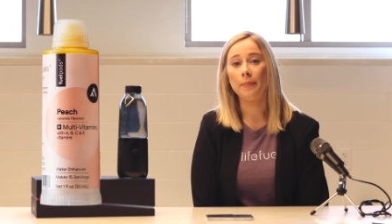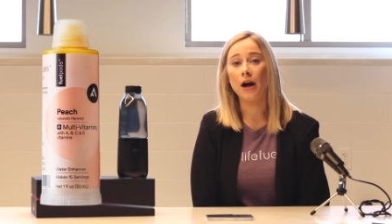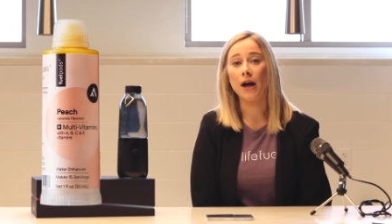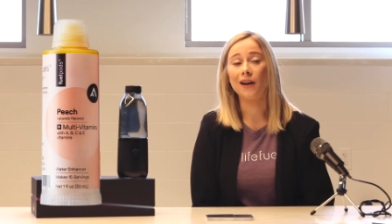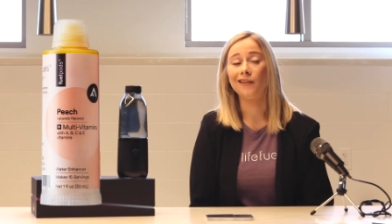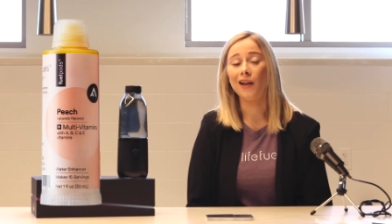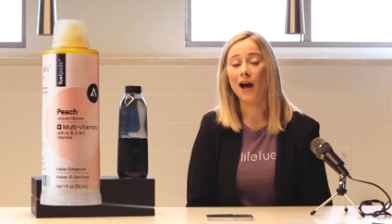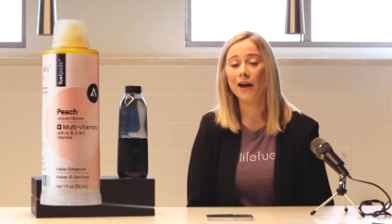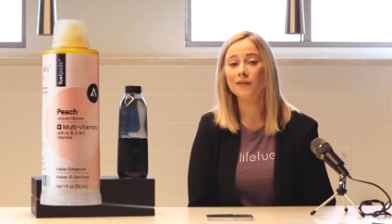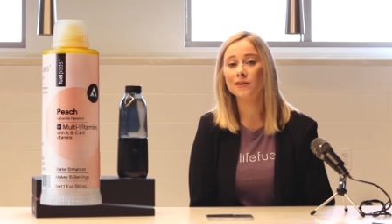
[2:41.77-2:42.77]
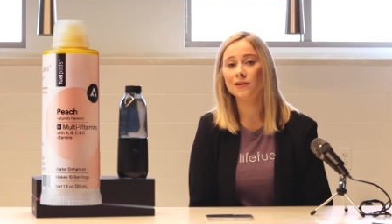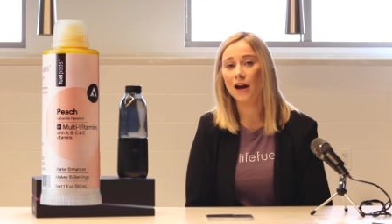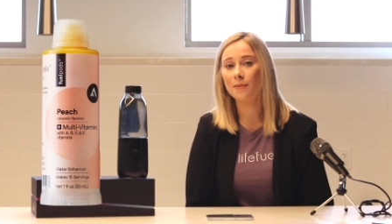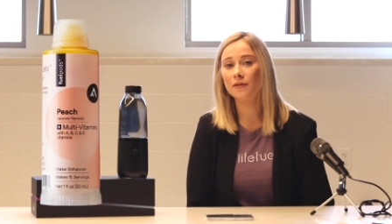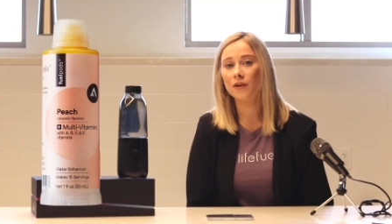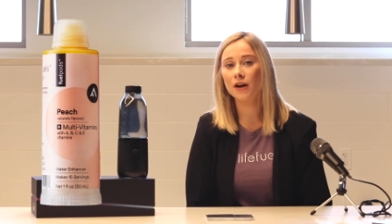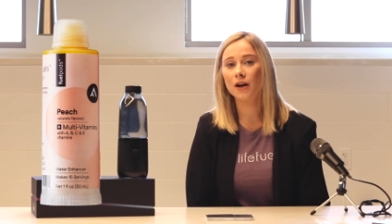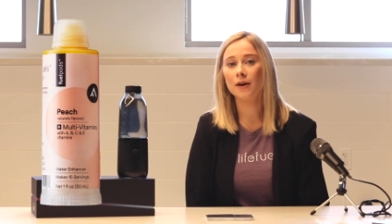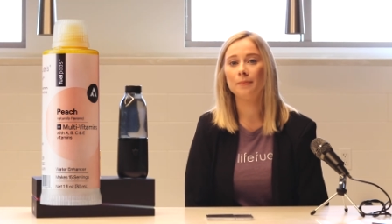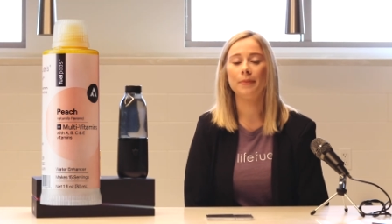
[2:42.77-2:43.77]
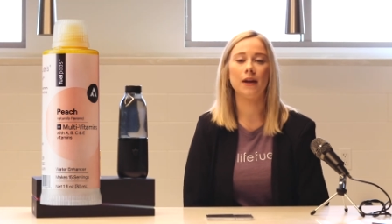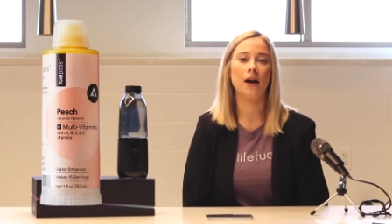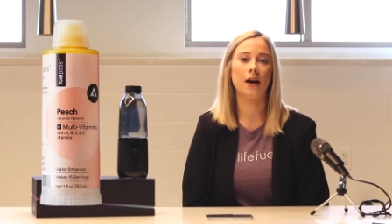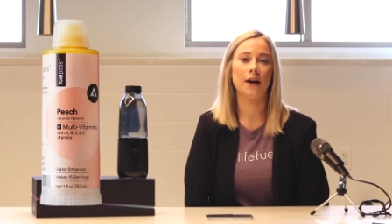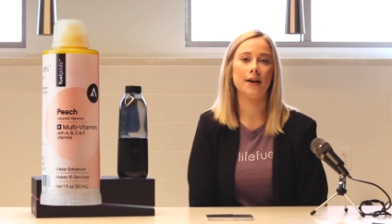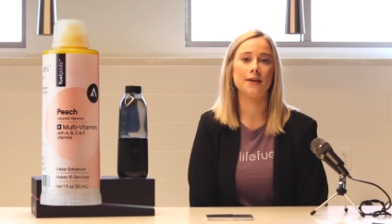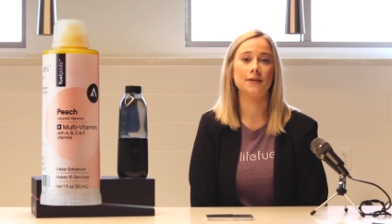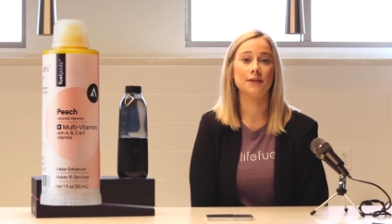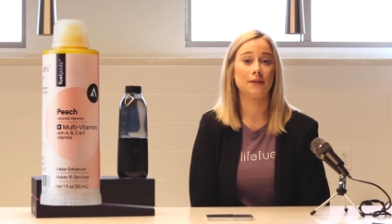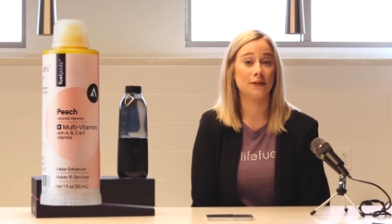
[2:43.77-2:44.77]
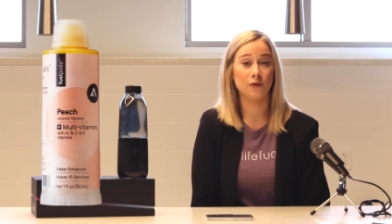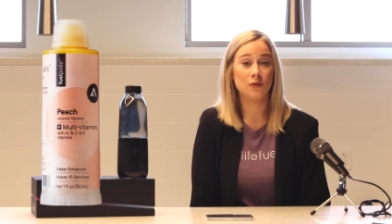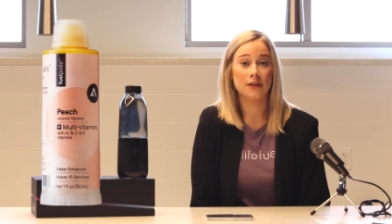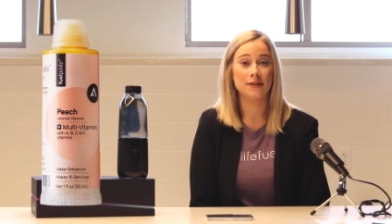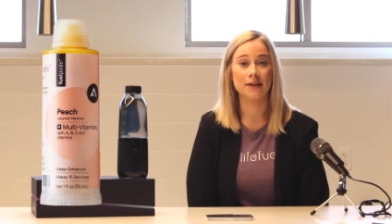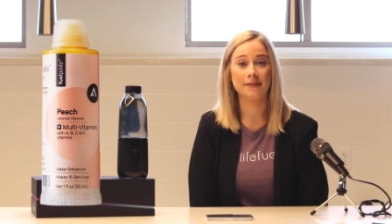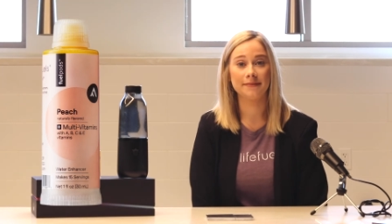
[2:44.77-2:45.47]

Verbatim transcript: pod a lot this time of year because it's flu season.